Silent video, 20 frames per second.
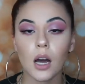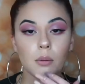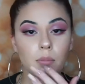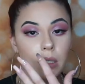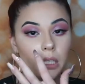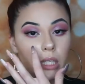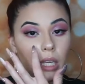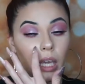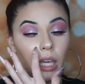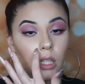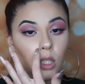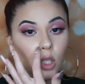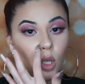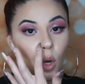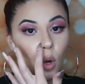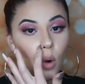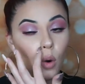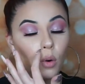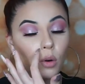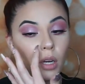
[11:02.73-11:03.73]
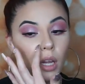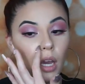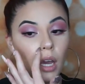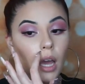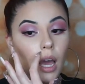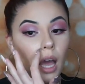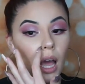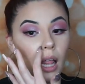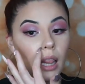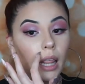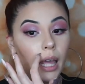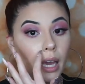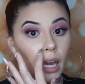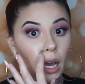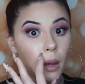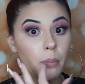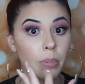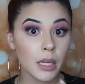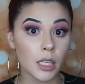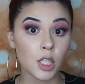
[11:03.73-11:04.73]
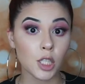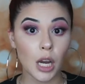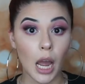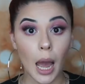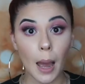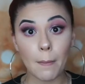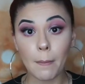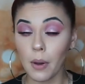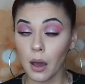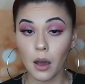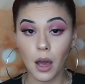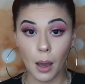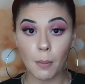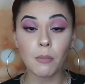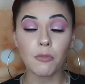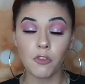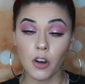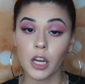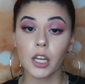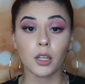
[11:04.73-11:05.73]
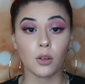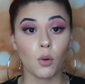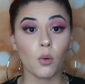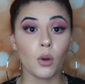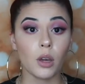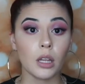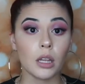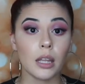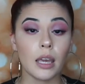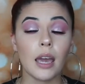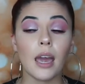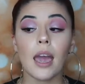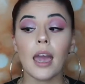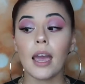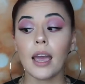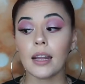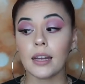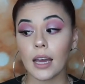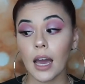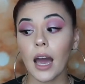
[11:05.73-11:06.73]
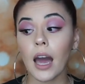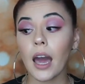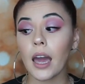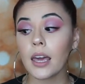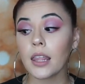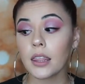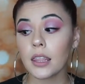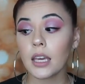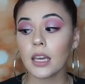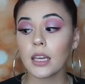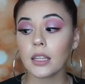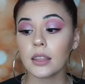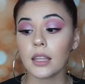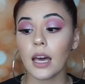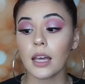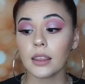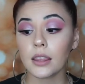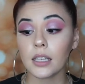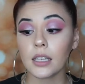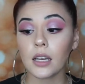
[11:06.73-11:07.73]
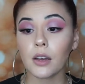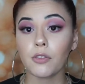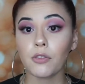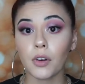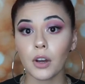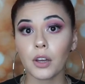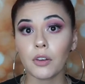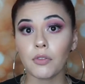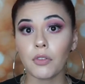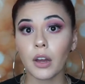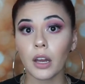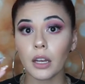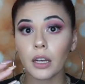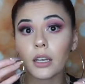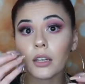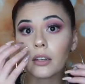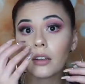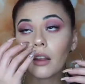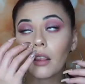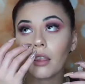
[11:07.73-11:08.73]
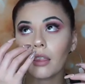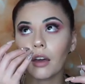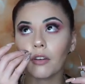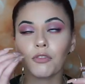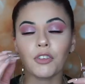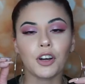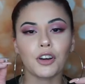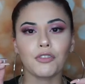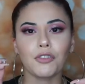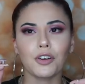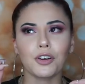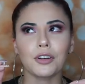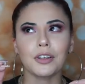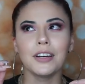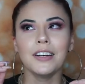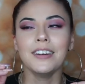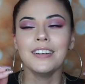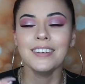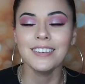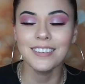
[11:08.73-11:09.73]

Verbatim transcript: um, skin tone, like a bitch, I'm I'm fucking oily, and I think that that fucking fucking that fucker fucker